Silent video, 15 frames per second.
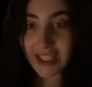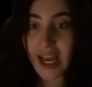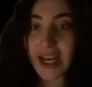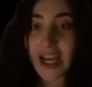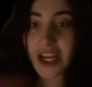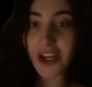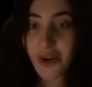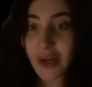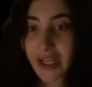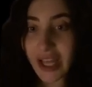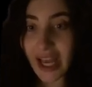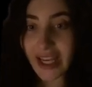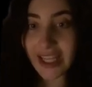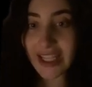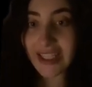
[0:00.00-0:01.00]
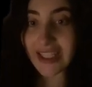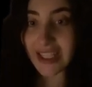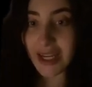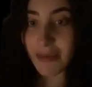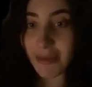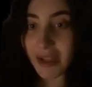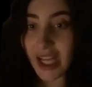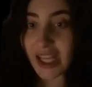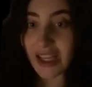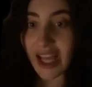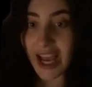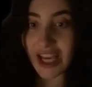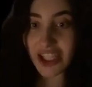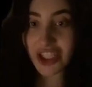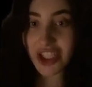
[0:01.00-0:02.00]
And I know, again, he didn't play
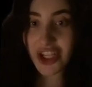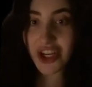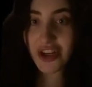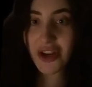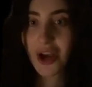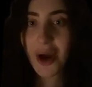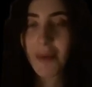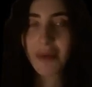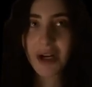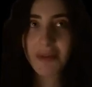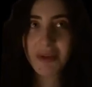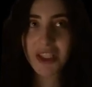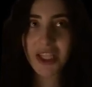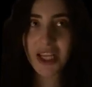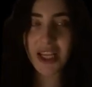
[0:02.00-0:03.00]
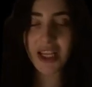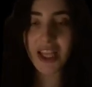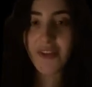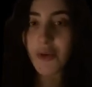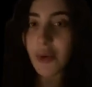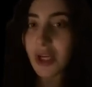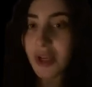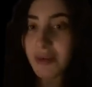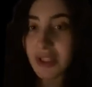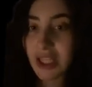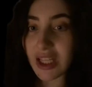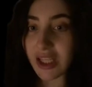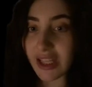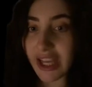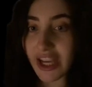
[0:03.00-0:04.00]
last year, but I'm just saying, like, even when he was on
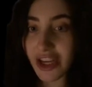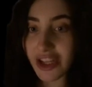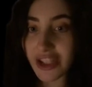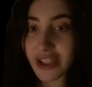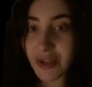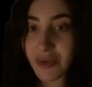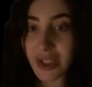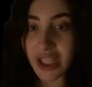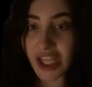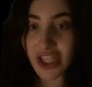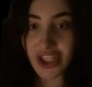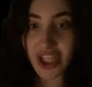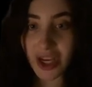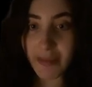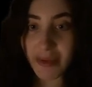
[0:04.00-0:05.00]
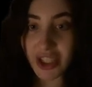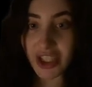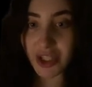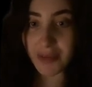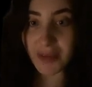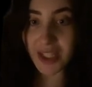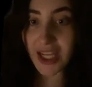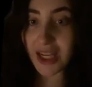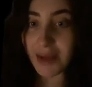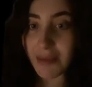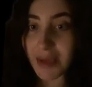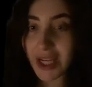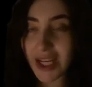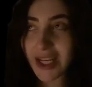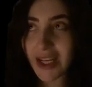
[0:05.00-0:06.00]
the Lakers and he was on that championship
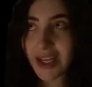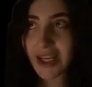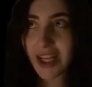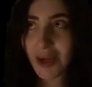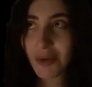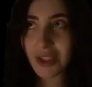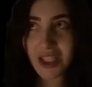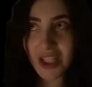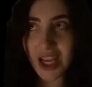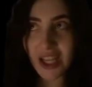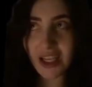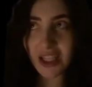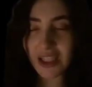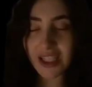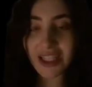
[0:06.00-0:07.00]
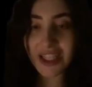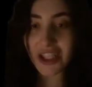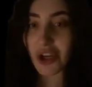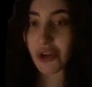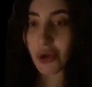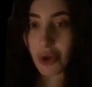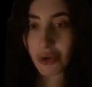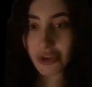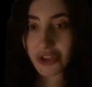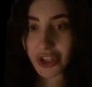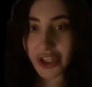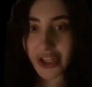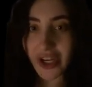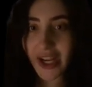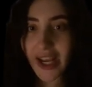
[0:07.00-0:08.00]
team, he was technically still
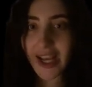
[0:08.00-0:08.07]
older.